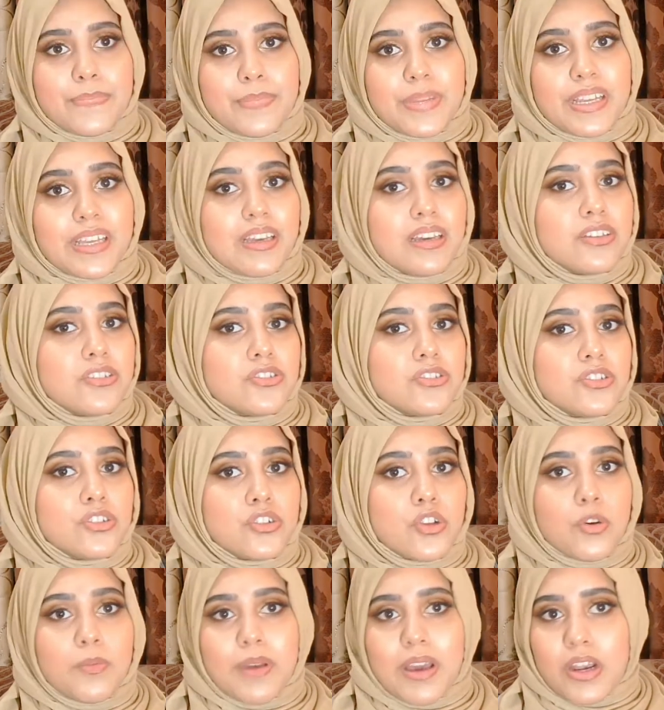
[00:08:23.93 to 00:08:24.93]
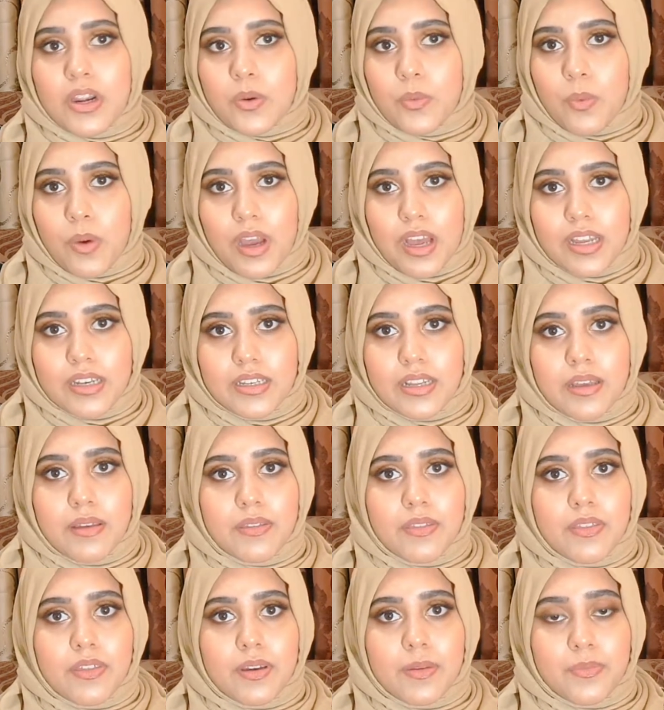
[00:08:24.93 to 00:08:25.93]
Because no matter what,
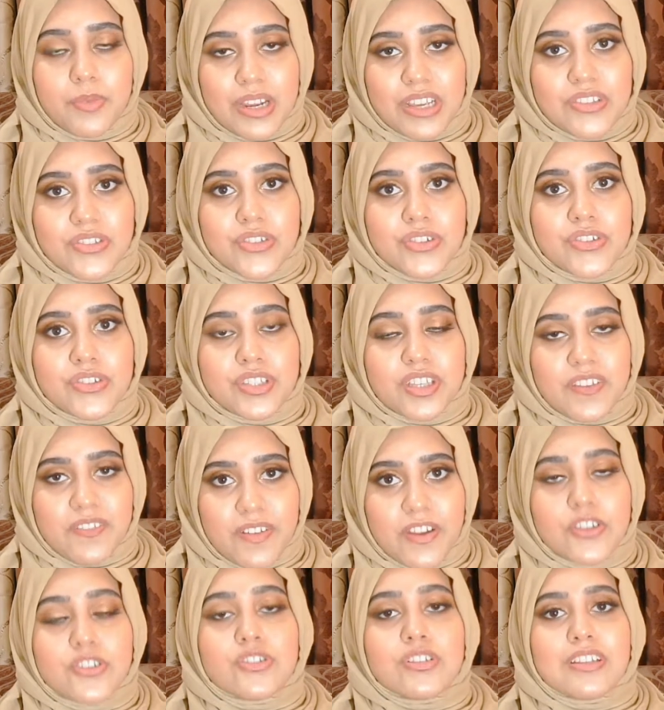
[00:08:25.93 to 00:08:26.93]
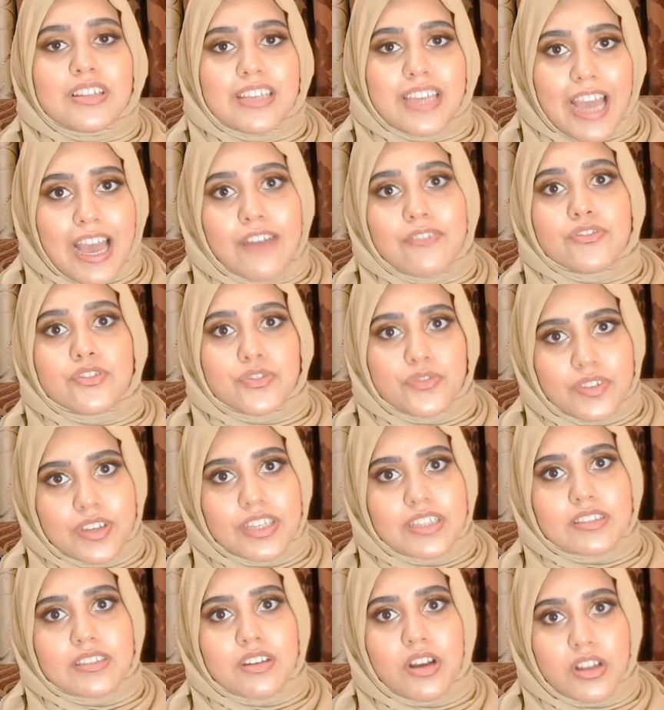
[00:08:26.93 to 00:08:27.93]
the oppressors eventually have to
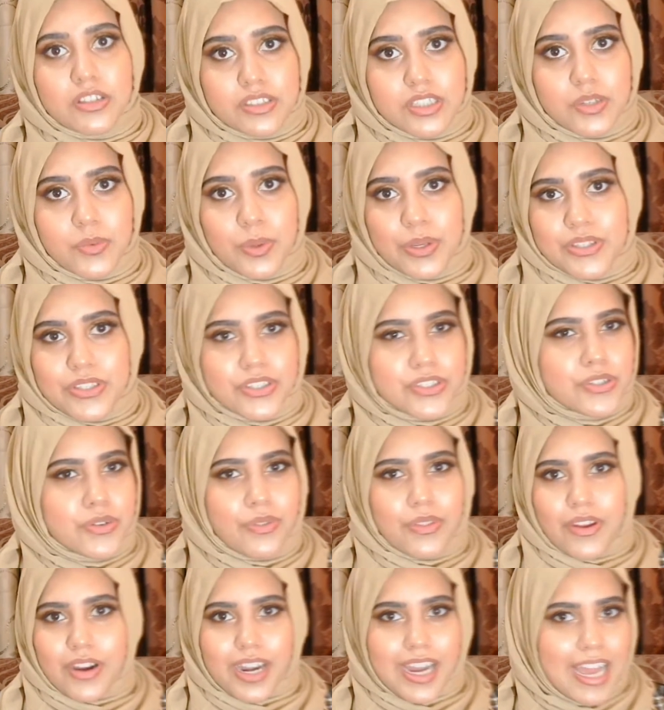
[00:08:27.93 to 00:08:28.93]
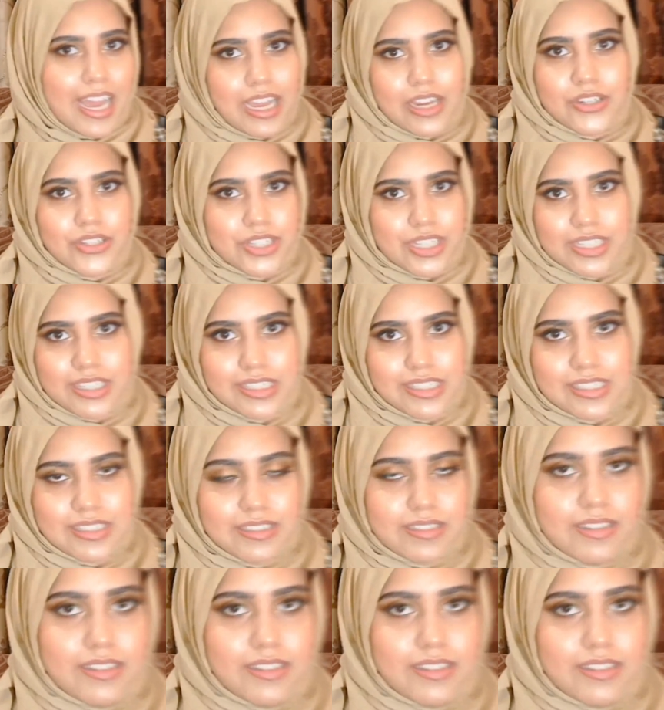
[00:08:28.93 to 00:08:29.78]
face consequences to their actions.